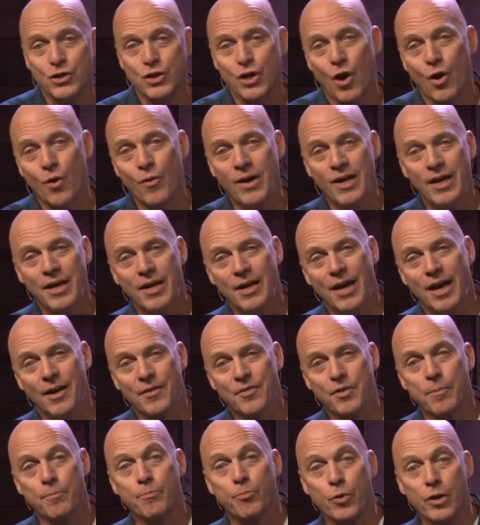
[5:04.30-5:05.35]
ago,
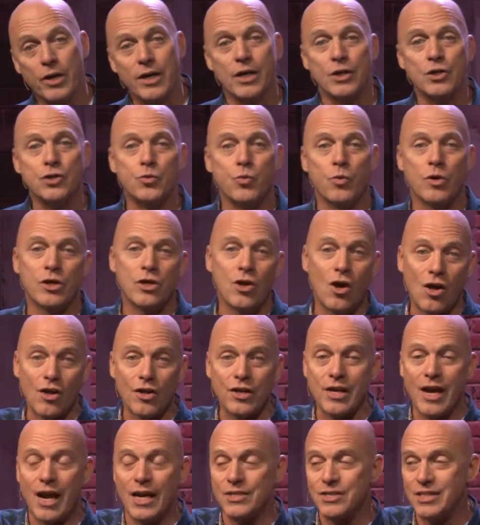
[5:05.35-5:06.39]
the British were
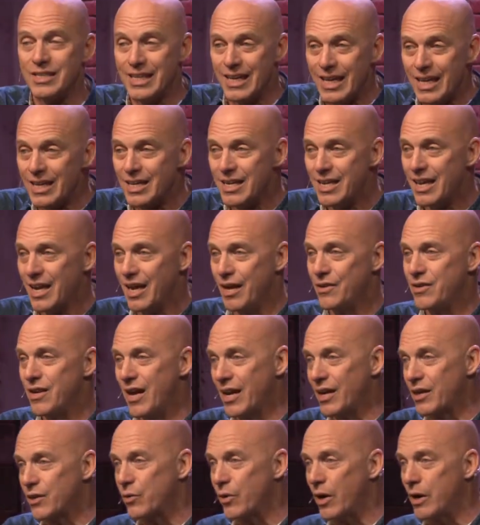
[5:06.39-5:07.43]
colonizing India. Not
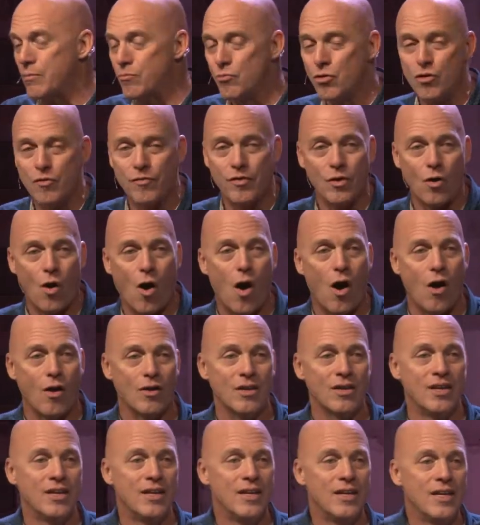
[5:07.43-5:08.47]
a great move at
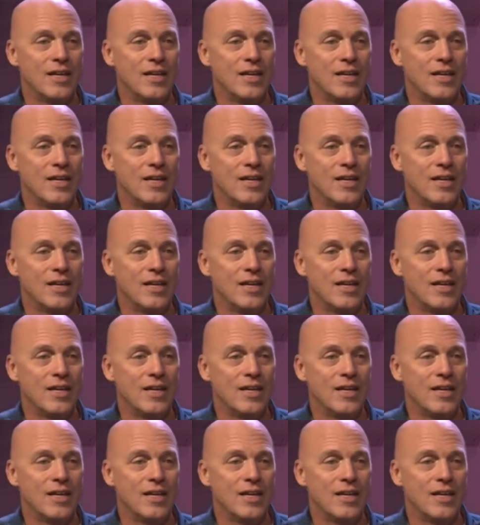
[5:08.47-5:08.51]
all.